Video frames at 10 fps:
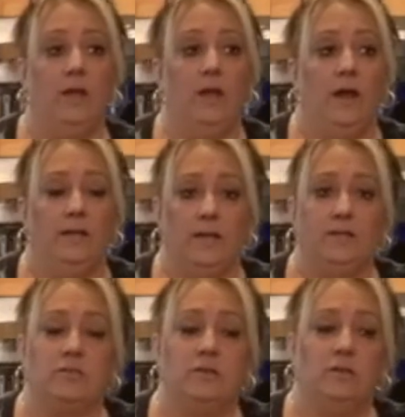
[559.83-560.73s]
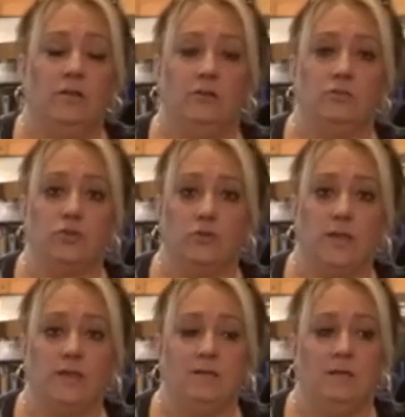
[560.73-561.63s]
a nice little
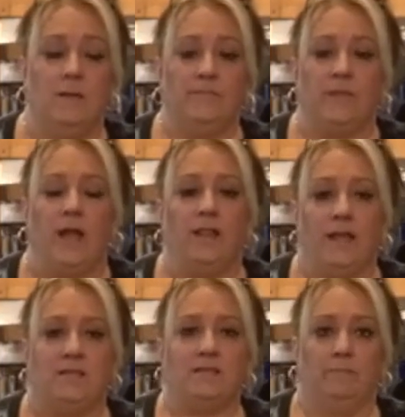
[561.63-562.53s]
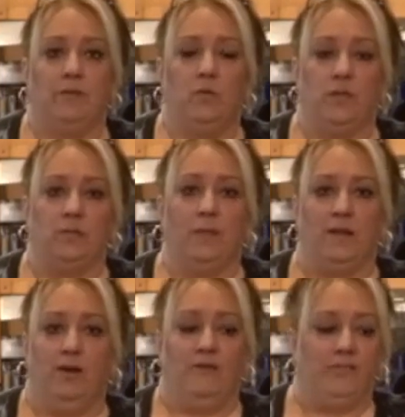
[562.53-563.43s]
treat. I like something with my
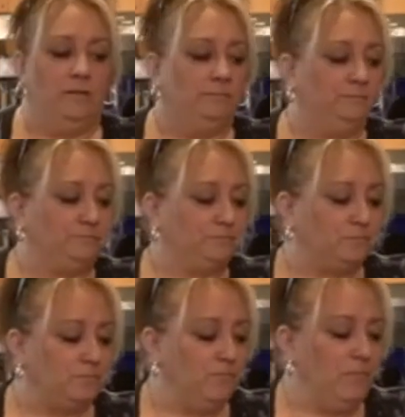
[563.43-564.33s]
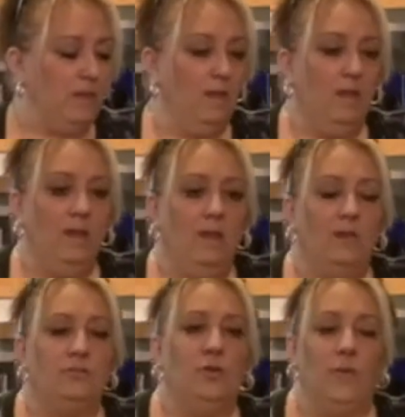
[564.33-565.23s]
coffee.
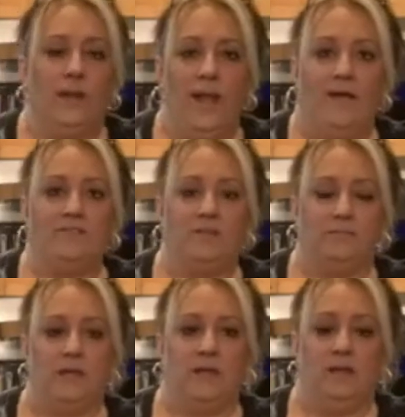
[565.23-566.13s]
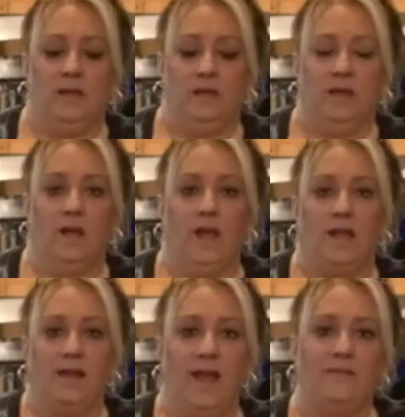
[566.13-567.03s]
So when I have something, I
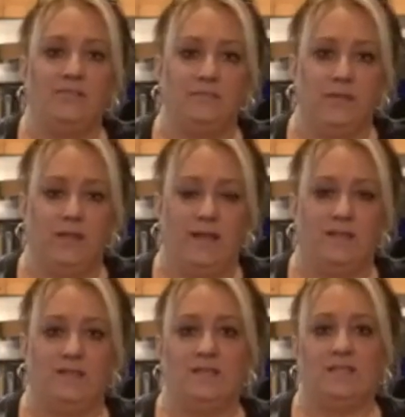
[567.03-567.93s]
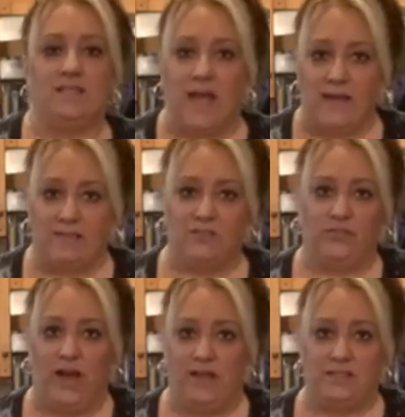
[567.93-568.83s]
can have something like this. It
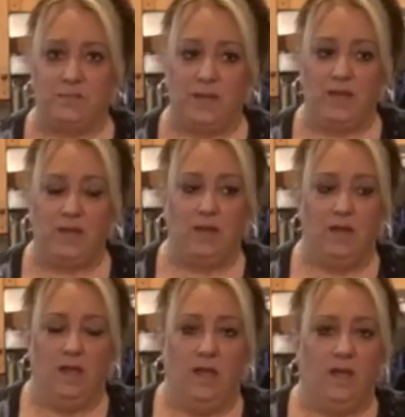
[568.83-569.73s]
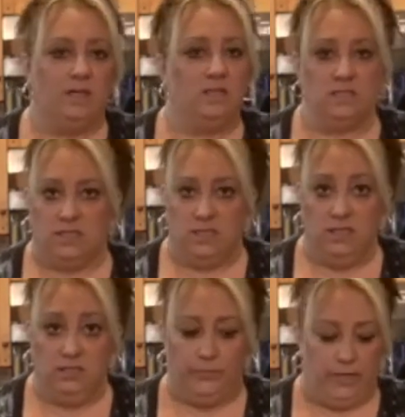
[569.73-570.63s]
satisfies me and doesn't
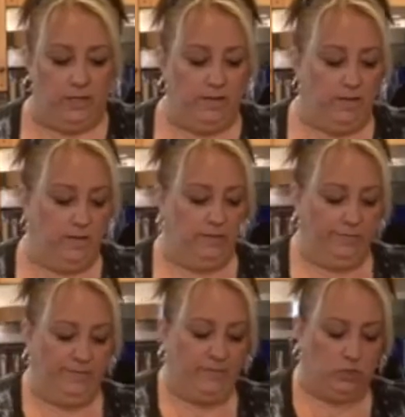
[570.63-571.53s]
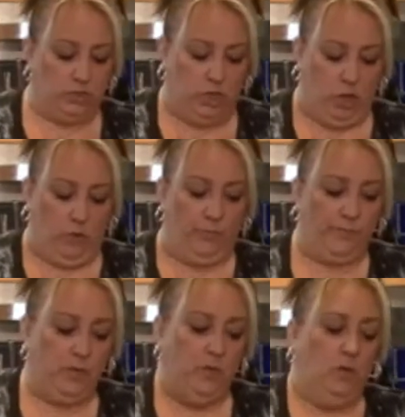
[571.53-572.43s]
kill me, you know? So
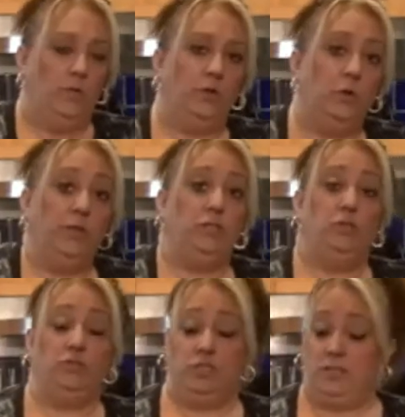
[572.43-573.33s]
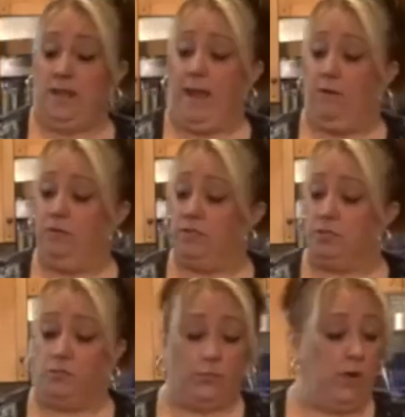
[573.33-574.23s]
we're going to just now
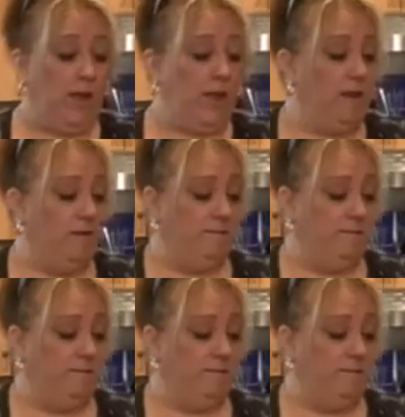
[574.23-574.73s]
spray